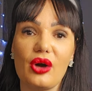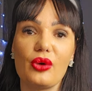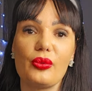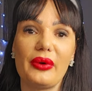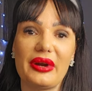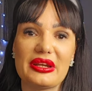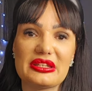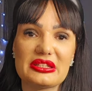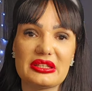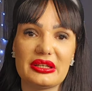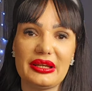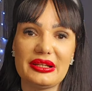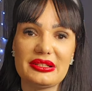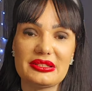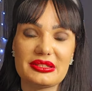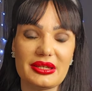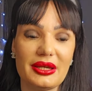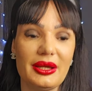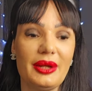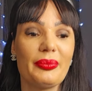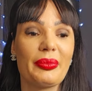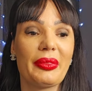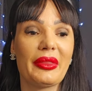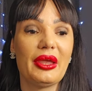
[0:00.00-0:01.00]
resonates
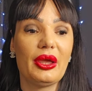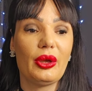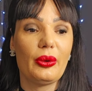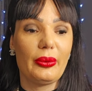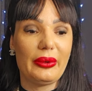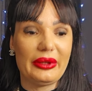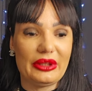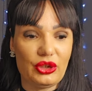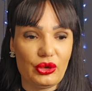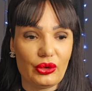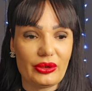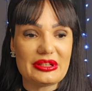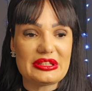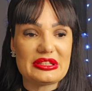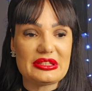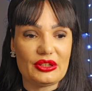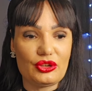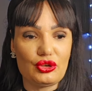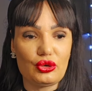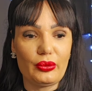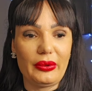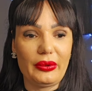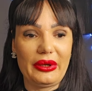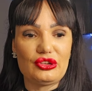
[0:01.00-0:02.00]
with your
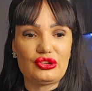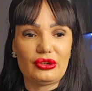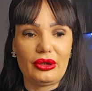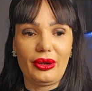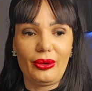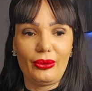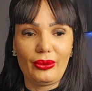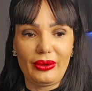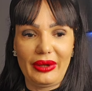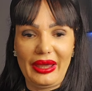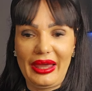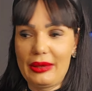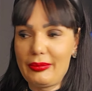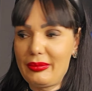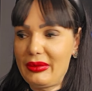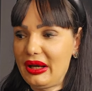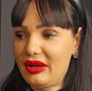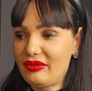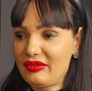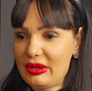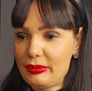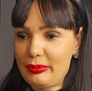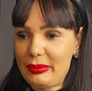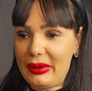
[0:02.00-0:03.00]
situation. Okay, my
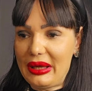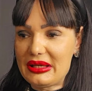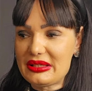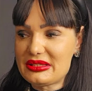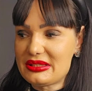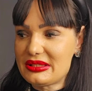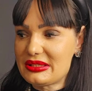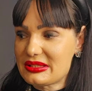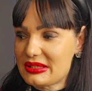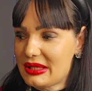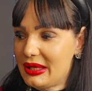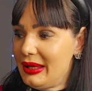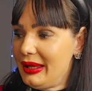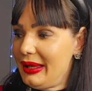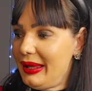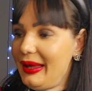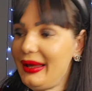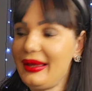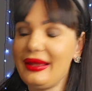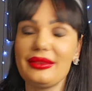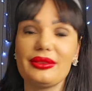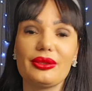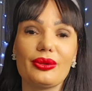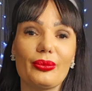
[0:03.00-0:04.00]
lovely Pisces.
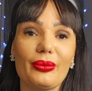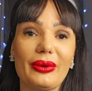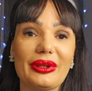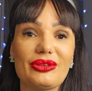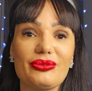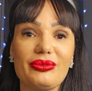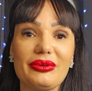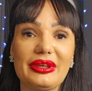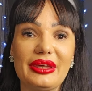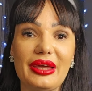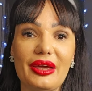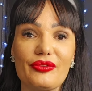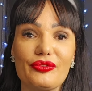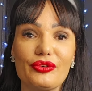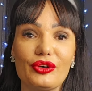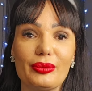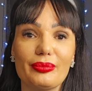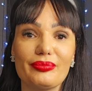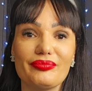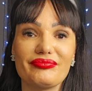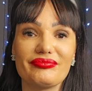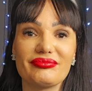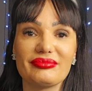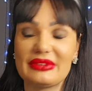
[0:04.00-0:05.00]
And what we have
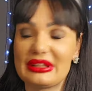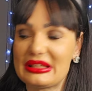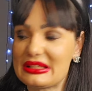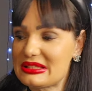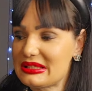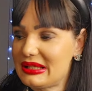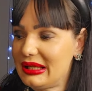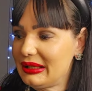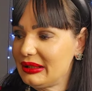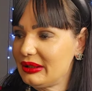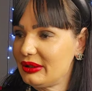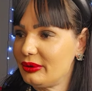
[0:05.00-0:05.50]
from this deck?